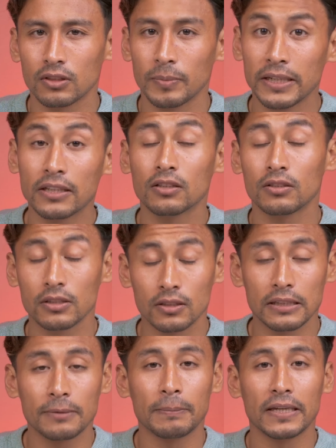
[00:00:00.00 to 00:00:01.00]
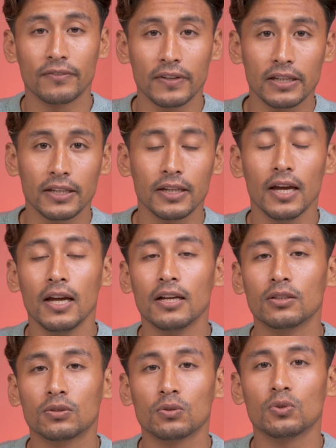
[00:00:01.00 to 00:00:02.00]
depending on the region, it may vary.
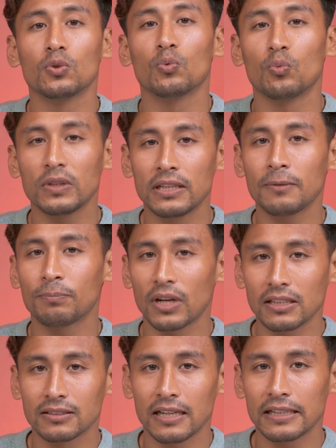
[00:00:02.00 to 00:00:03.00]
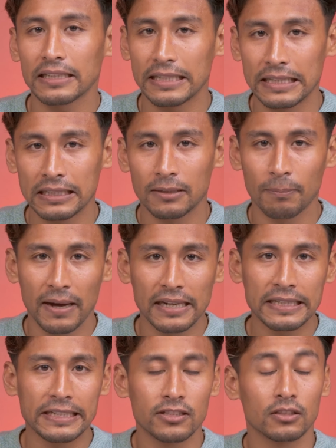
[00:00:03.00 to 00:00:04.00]
So with that price tag in the
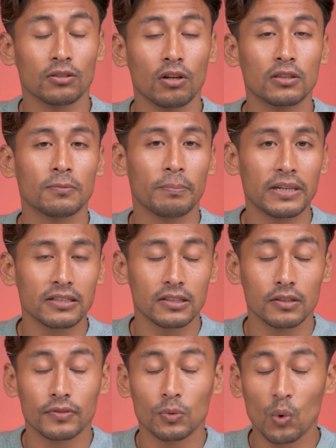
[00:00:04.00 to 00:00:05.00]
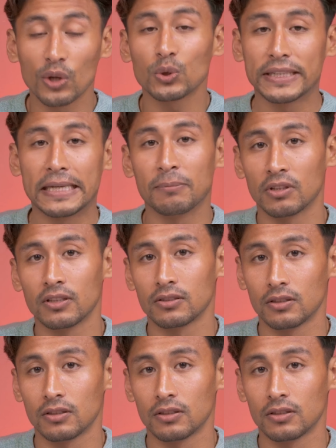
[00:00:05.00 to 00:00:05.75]
mind, it is not the best if you want to game on this